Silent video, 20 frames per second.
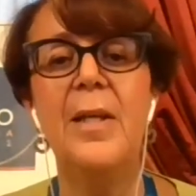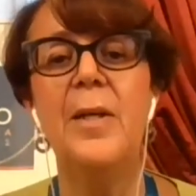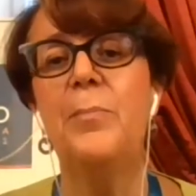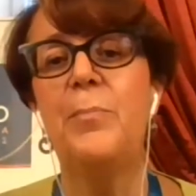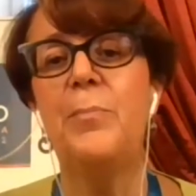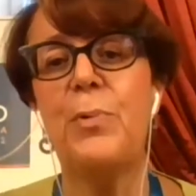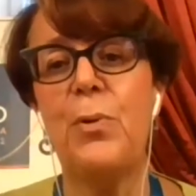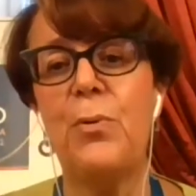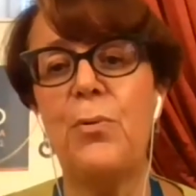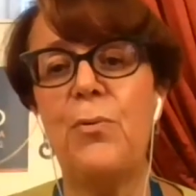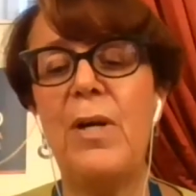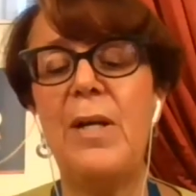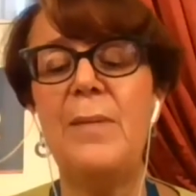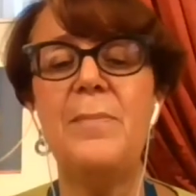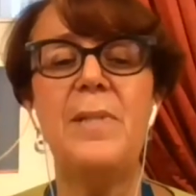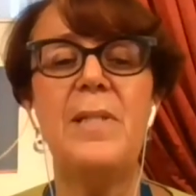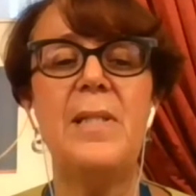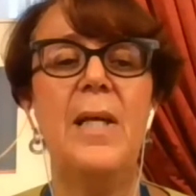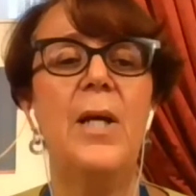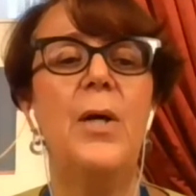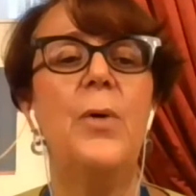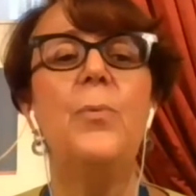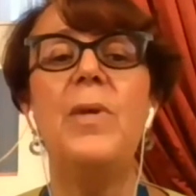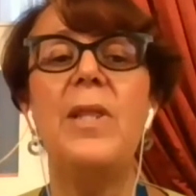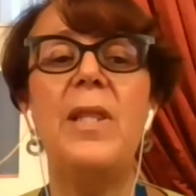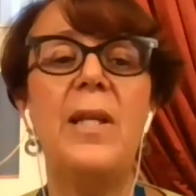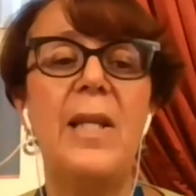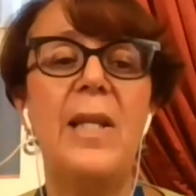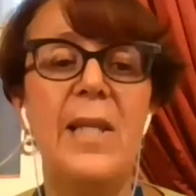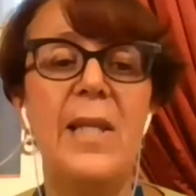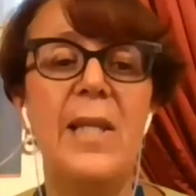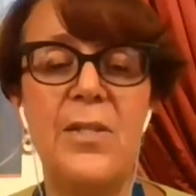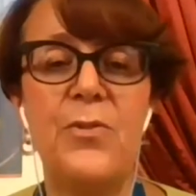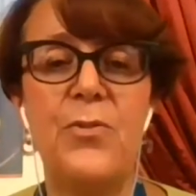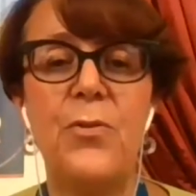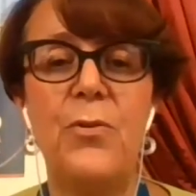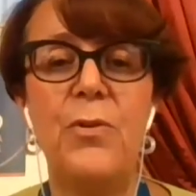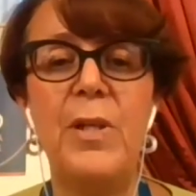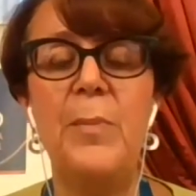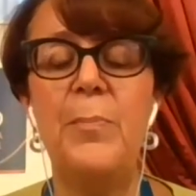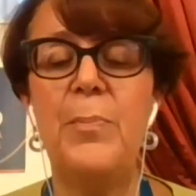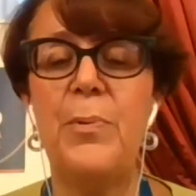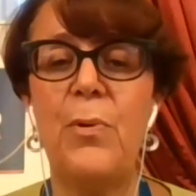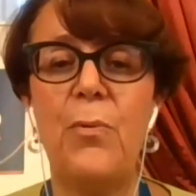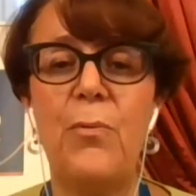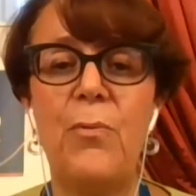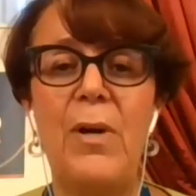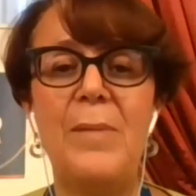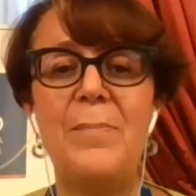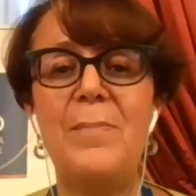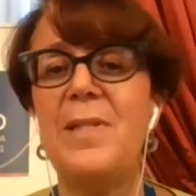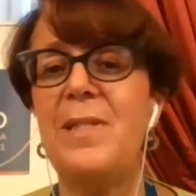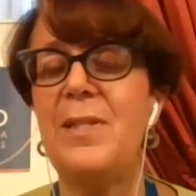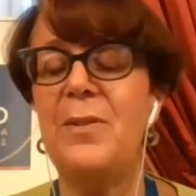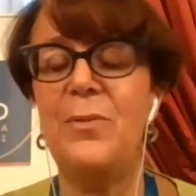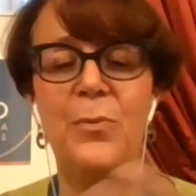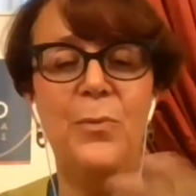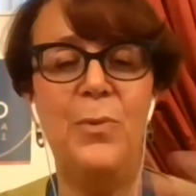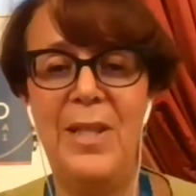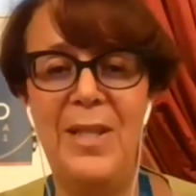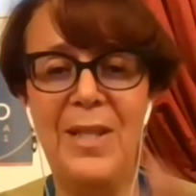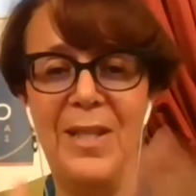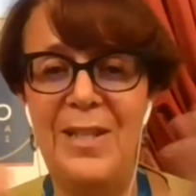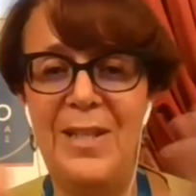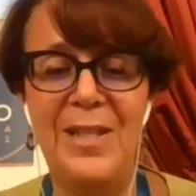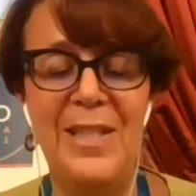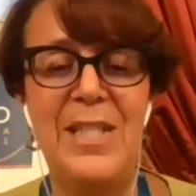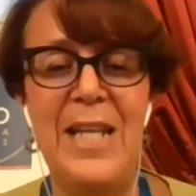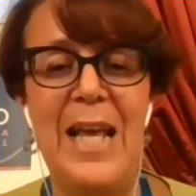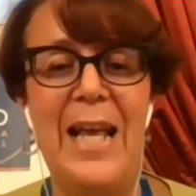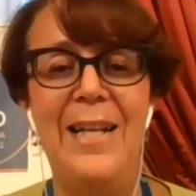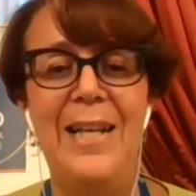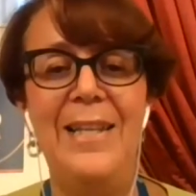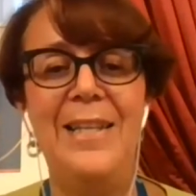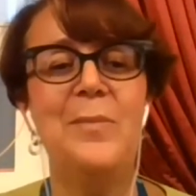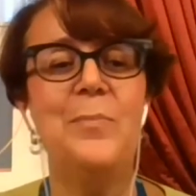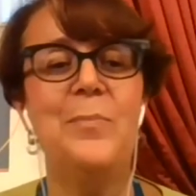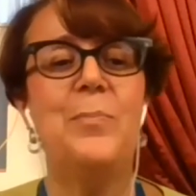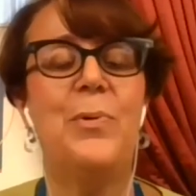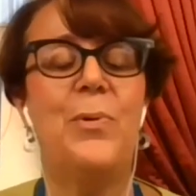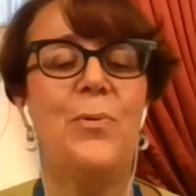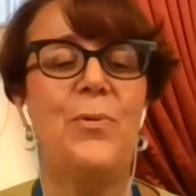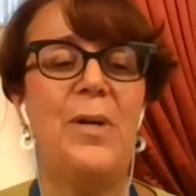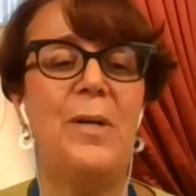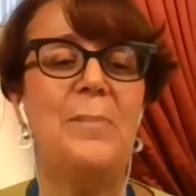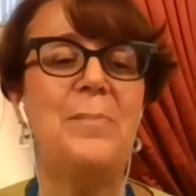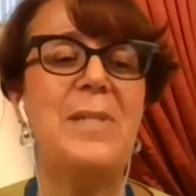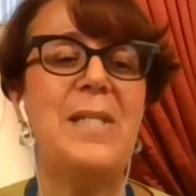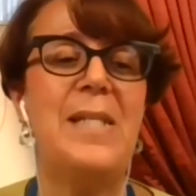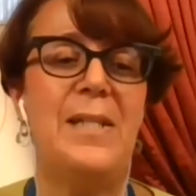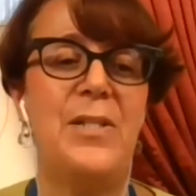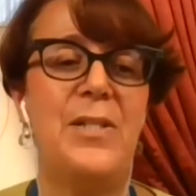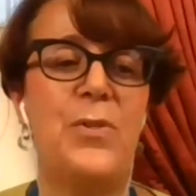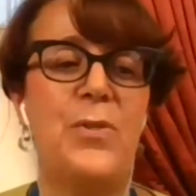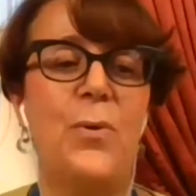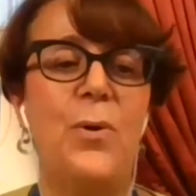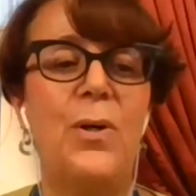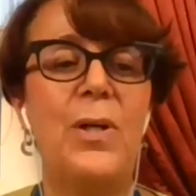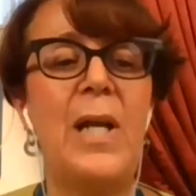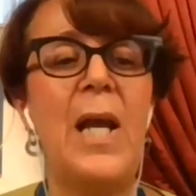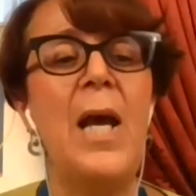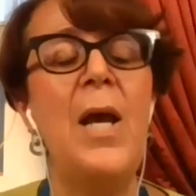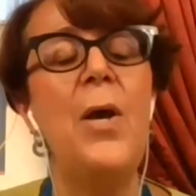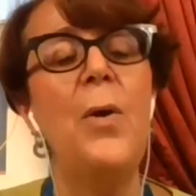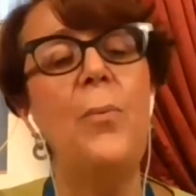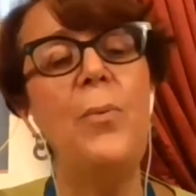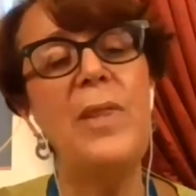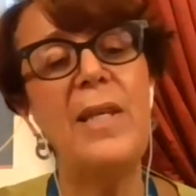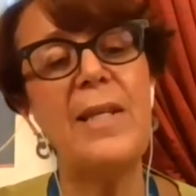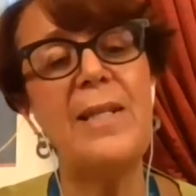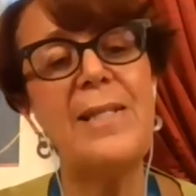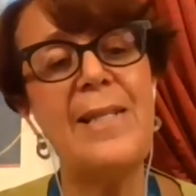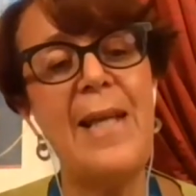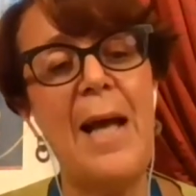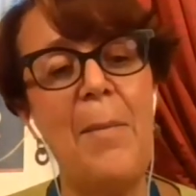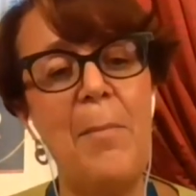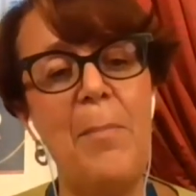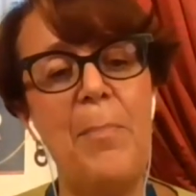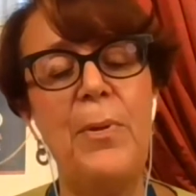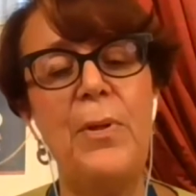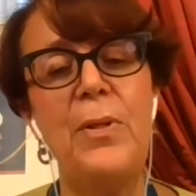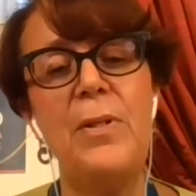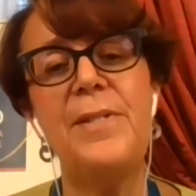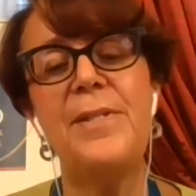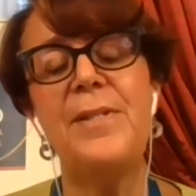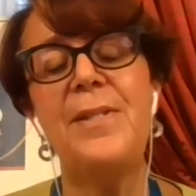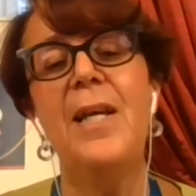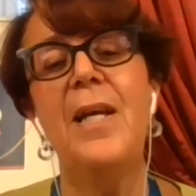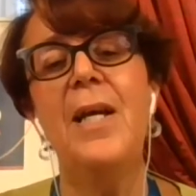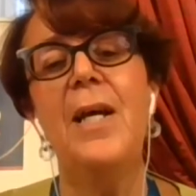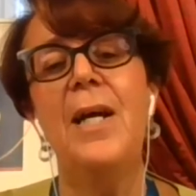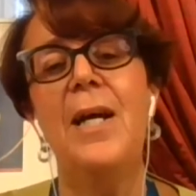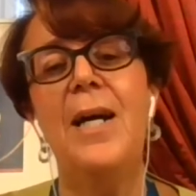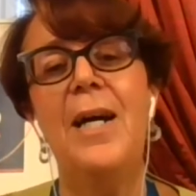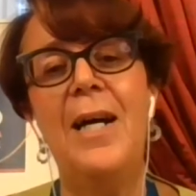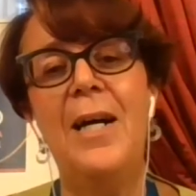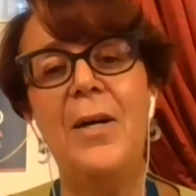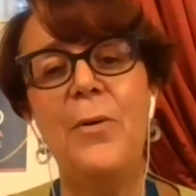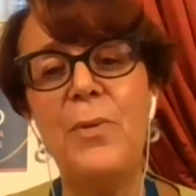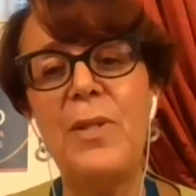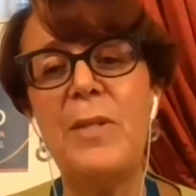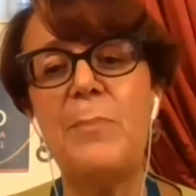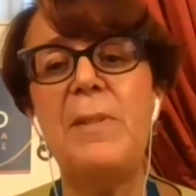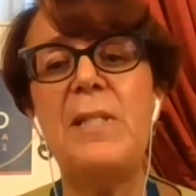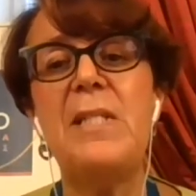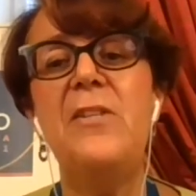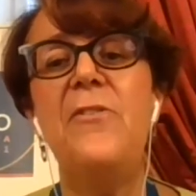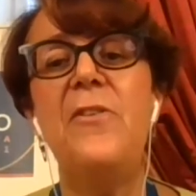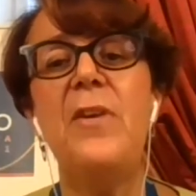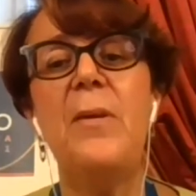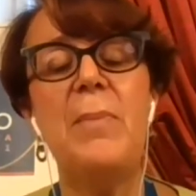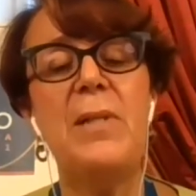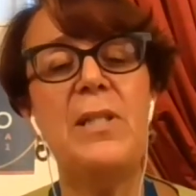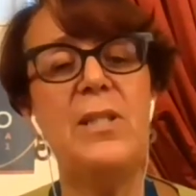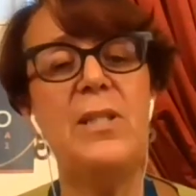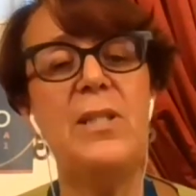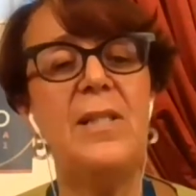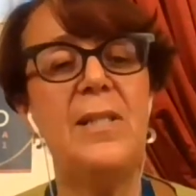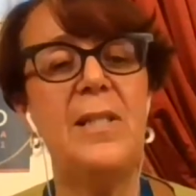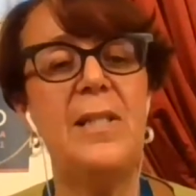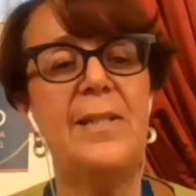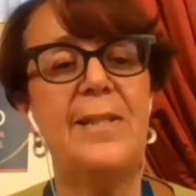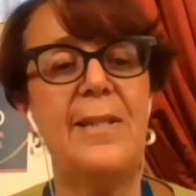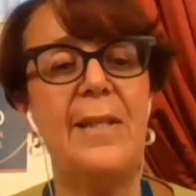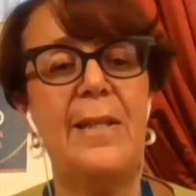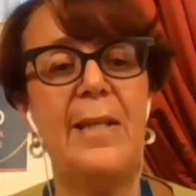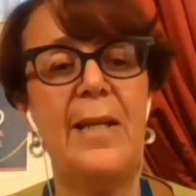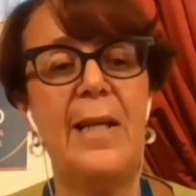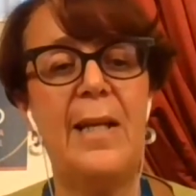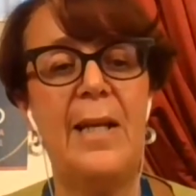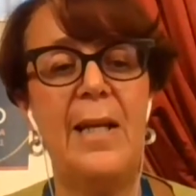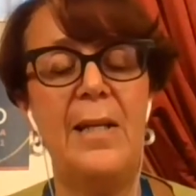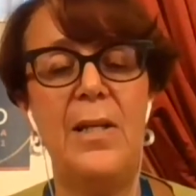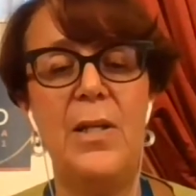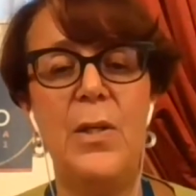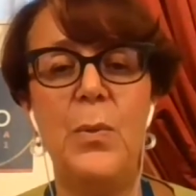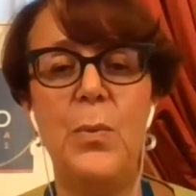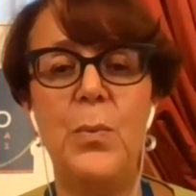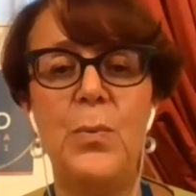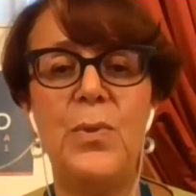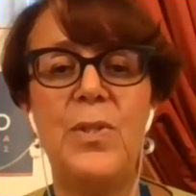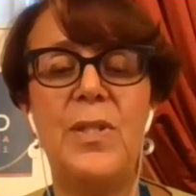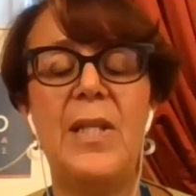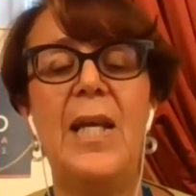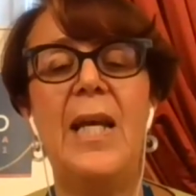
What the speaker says: programs, within history programs, within Italian programs, and so on, with examples, with specific materials that they can use.